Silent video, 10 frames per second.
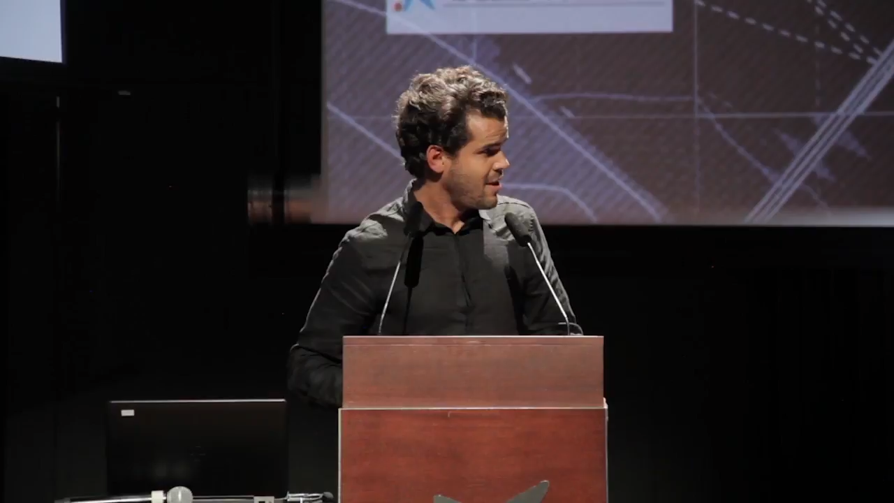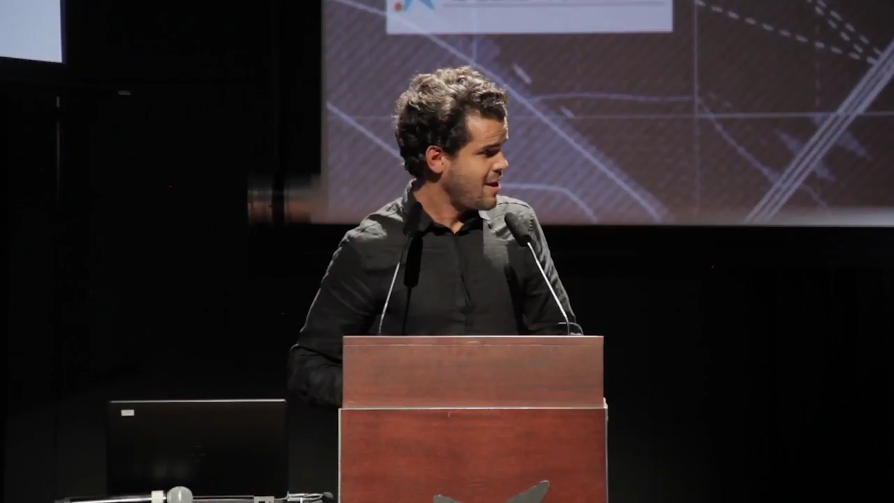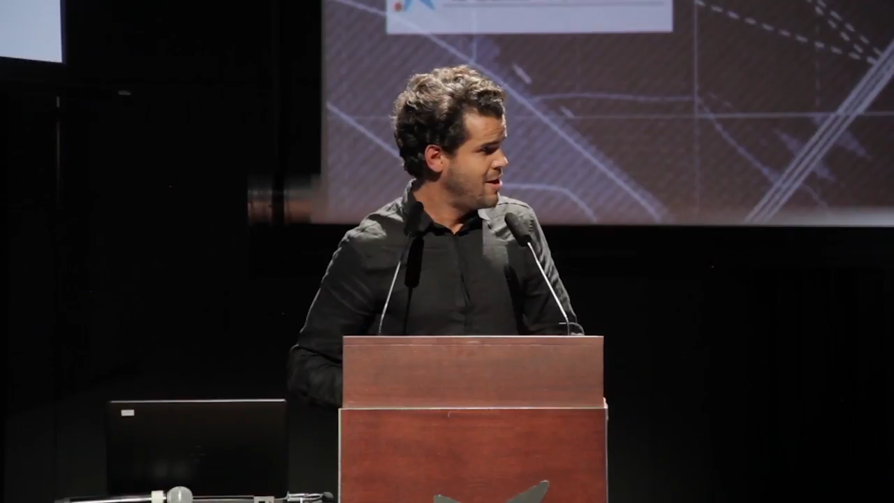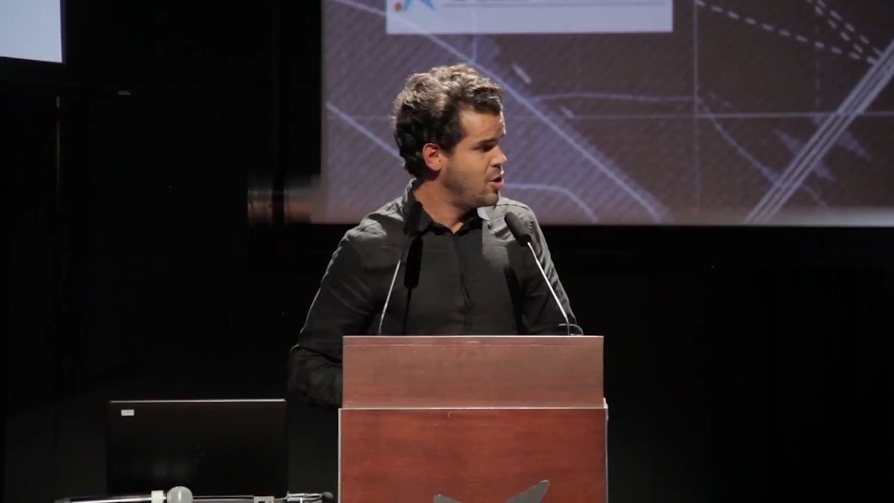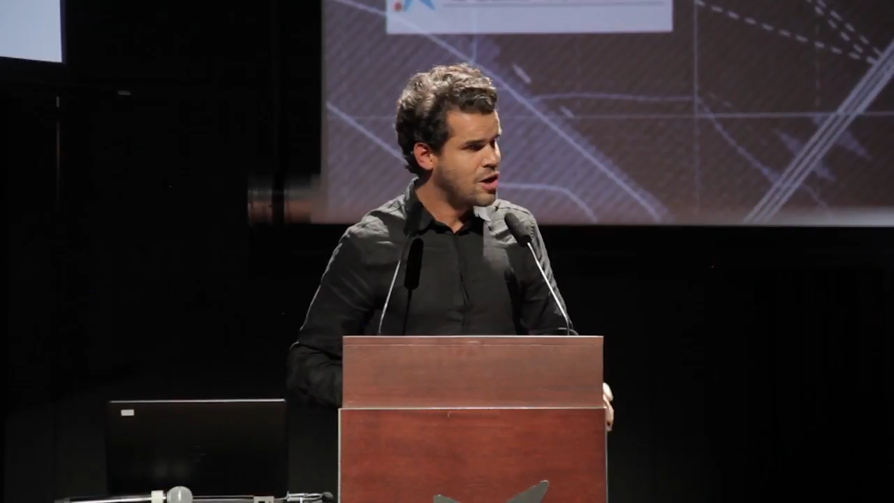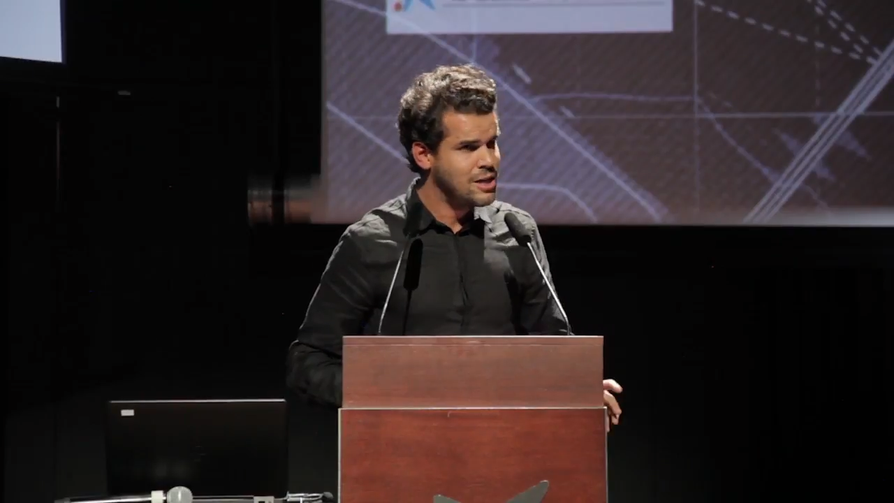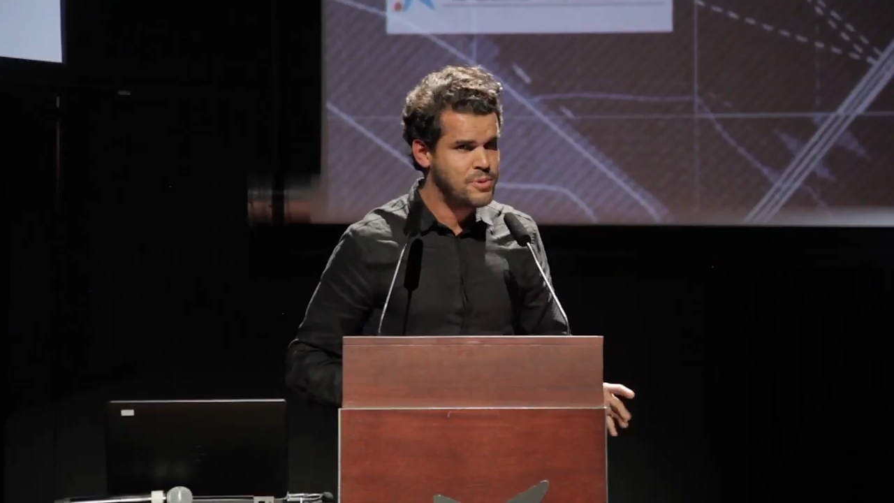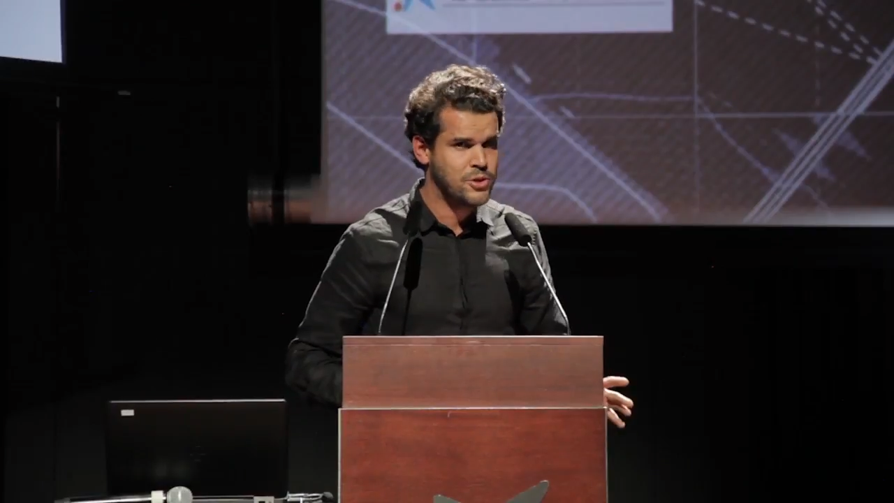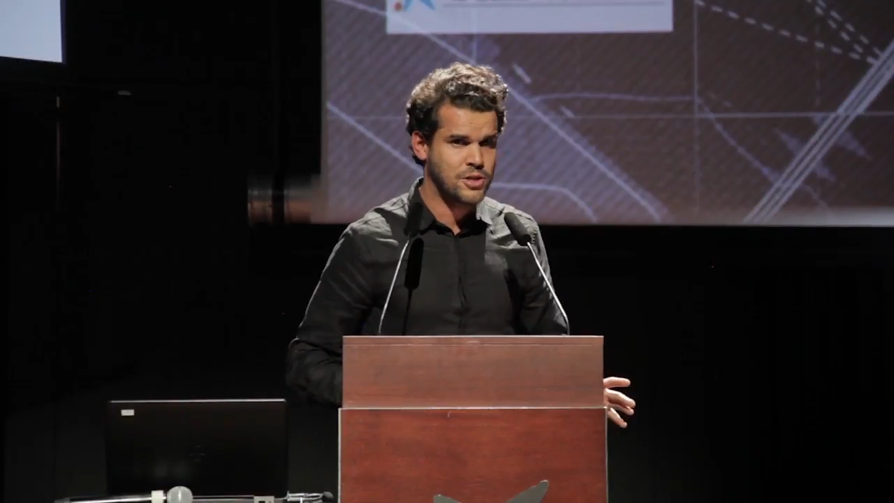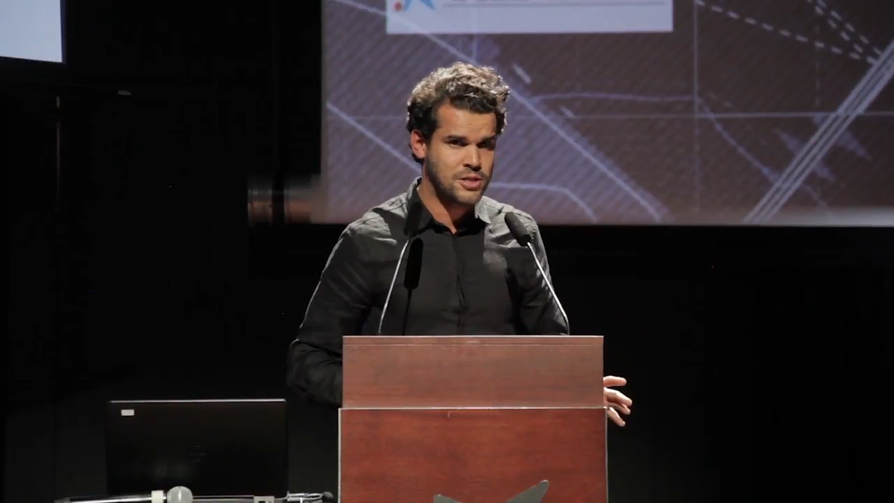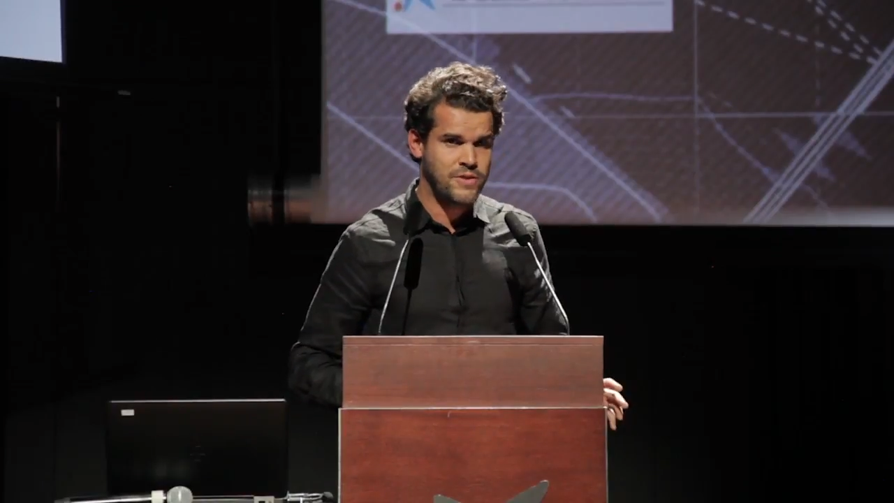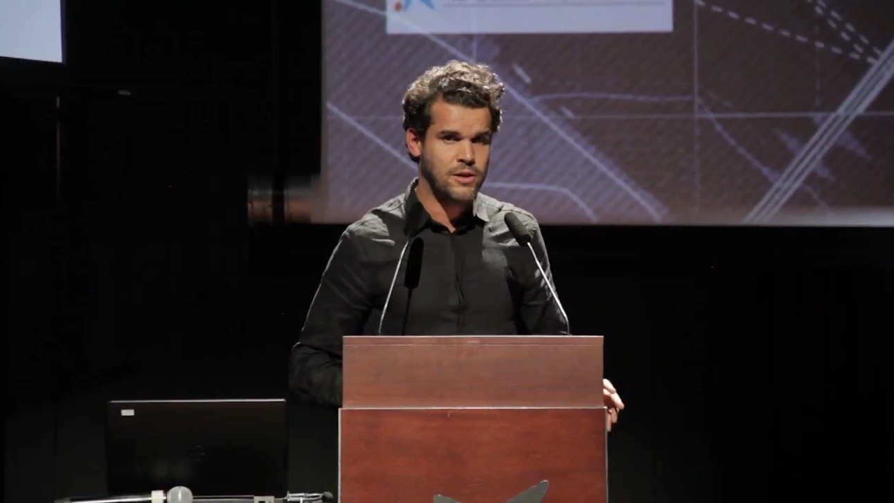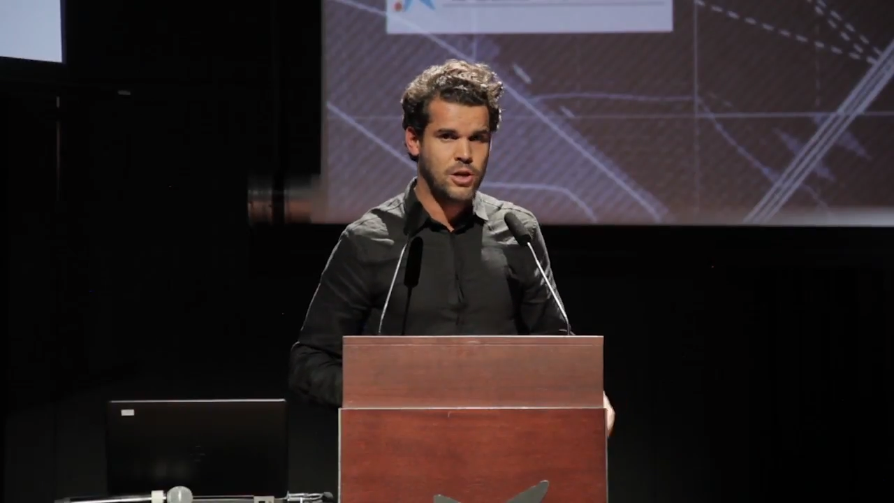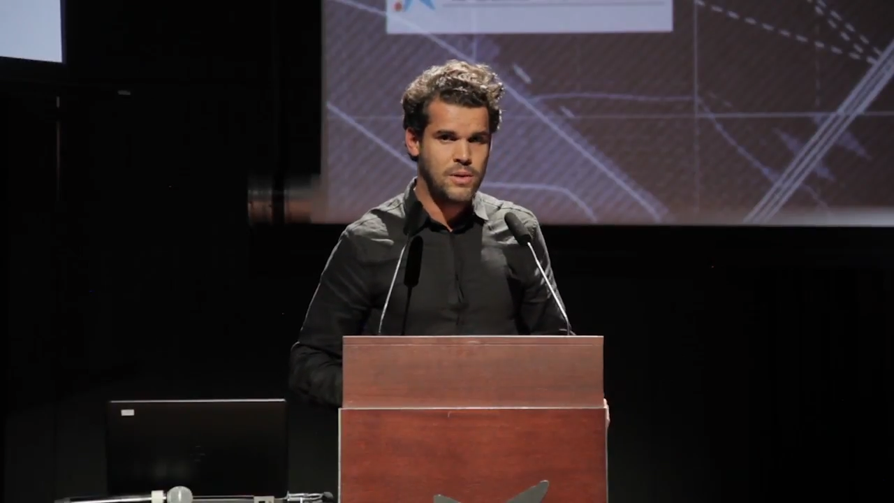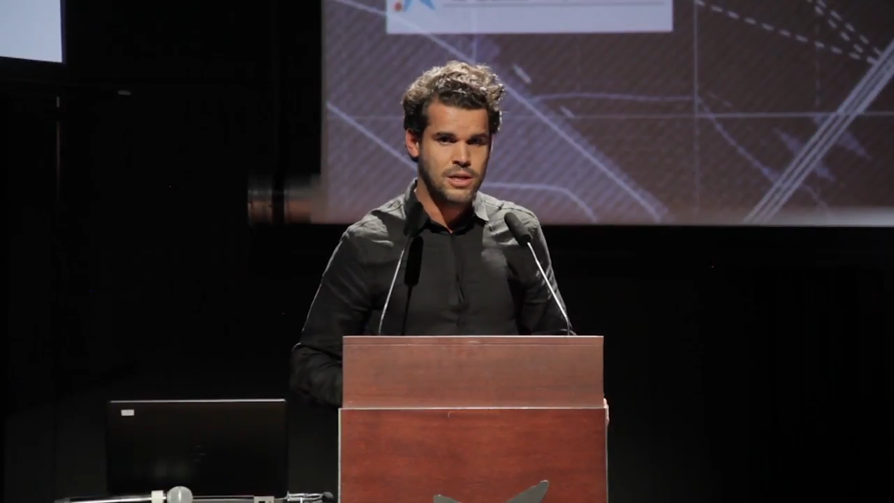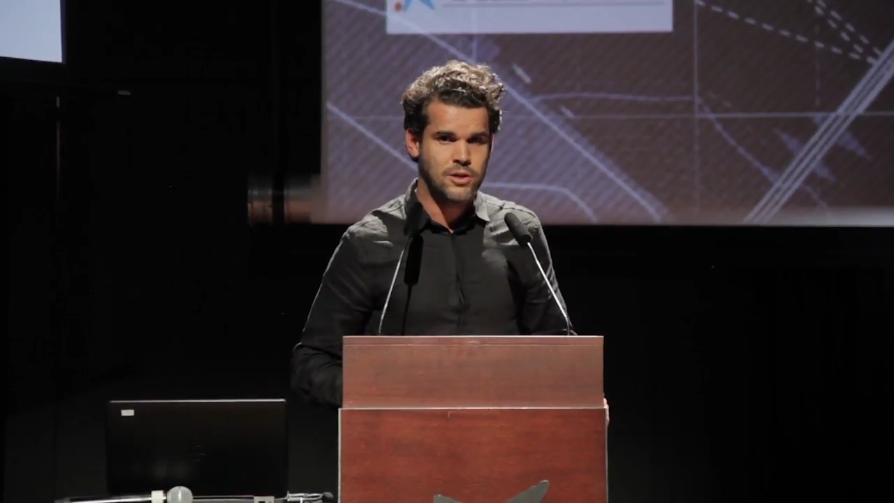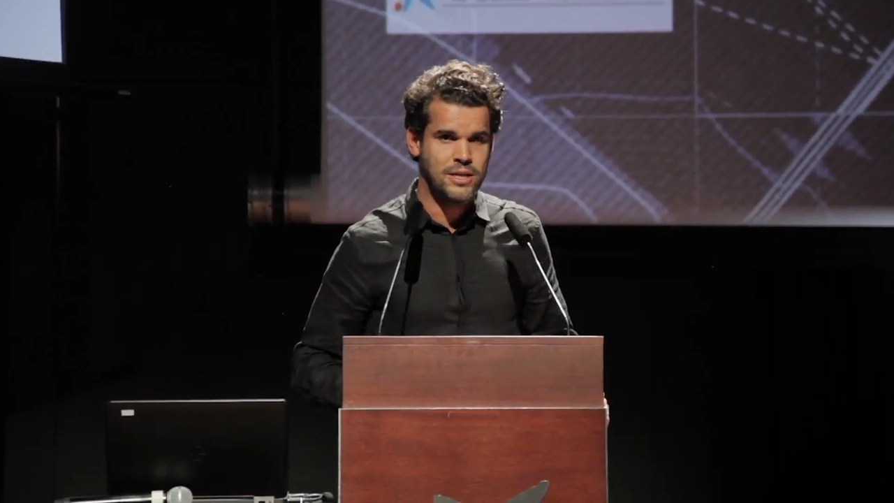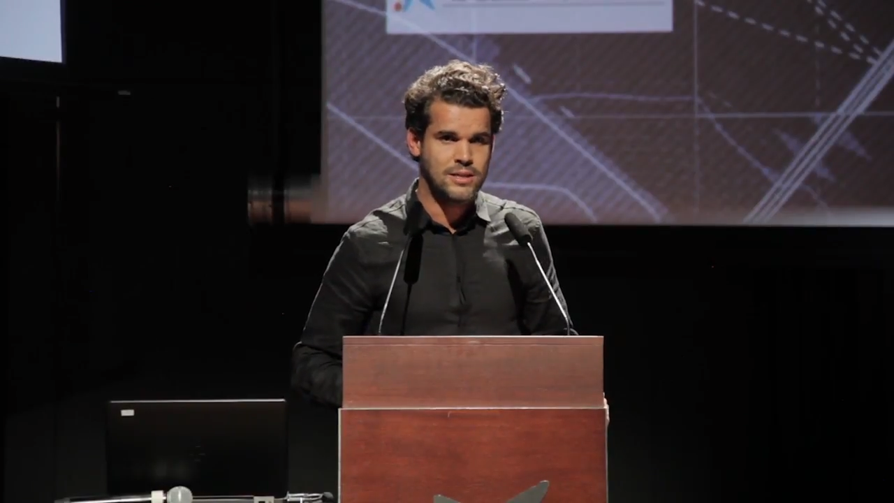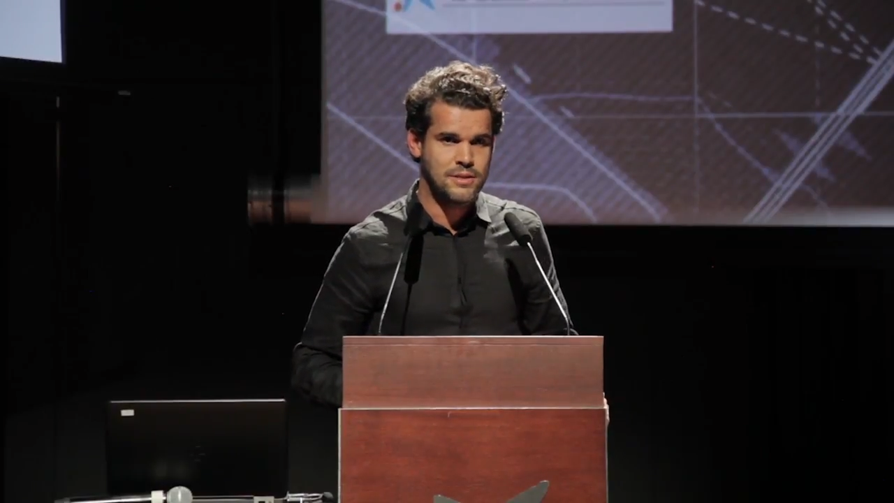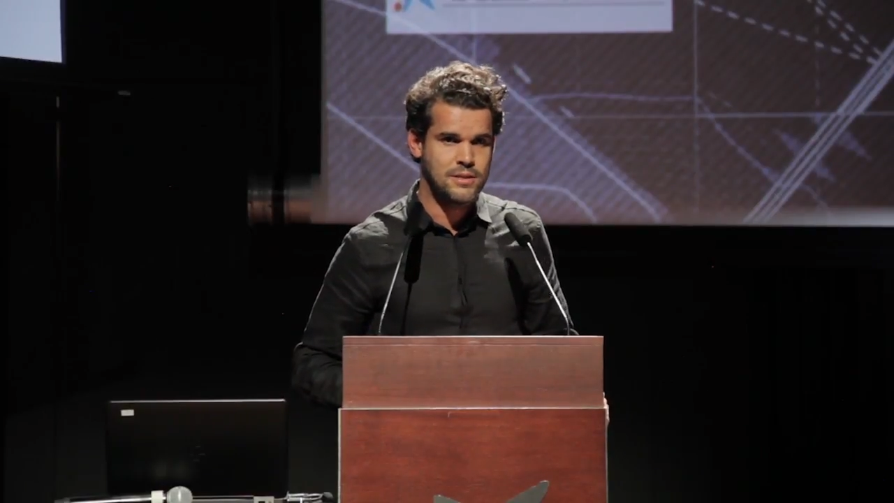locally productive and globally connected